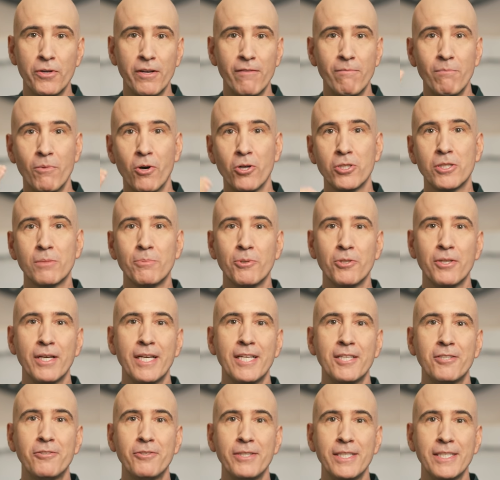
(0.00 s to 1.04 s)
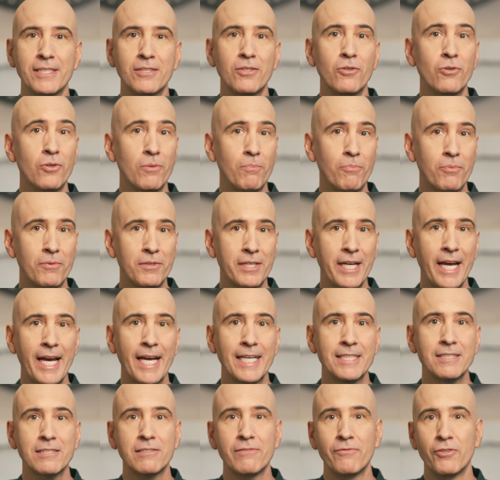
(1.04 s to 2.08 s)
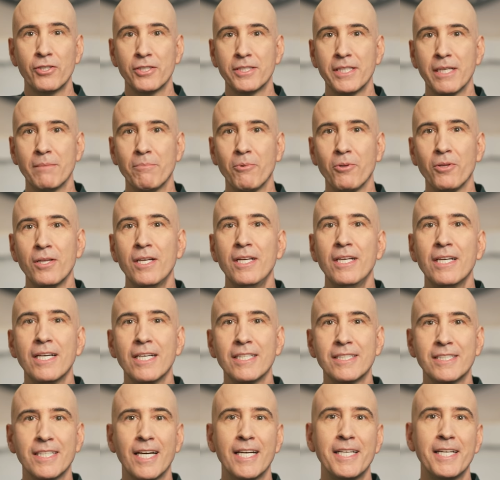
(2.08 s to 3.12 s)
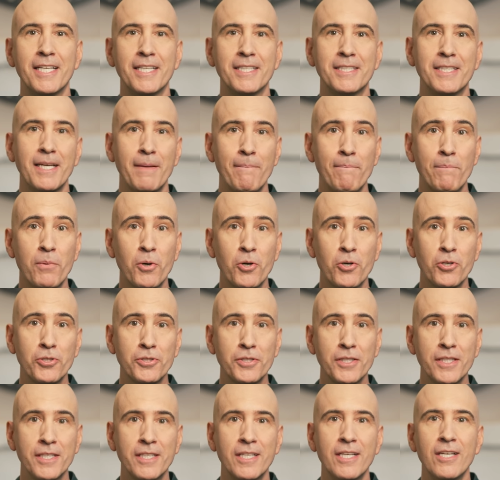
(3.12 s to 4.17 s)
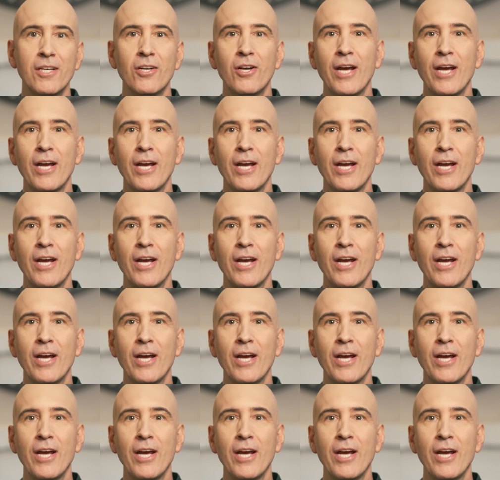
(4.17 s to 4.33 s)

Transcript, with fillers: You have multiple entries or tasks, for example, assigned to the same person.